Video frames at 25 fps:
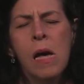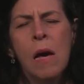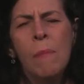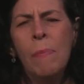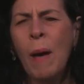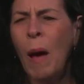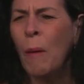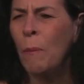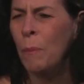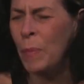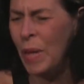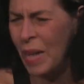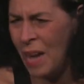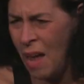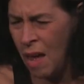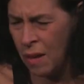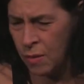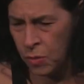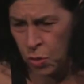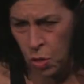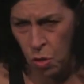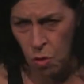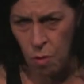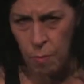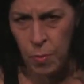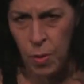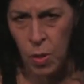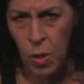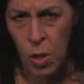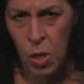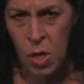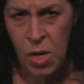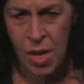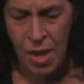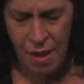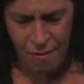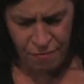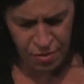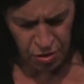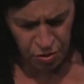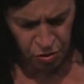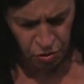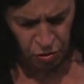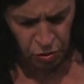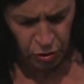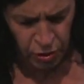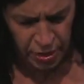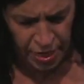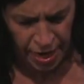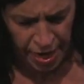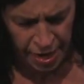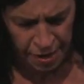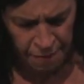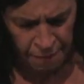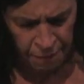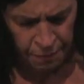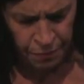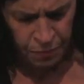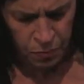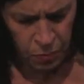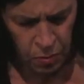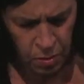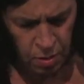about mid-October, every Thursday.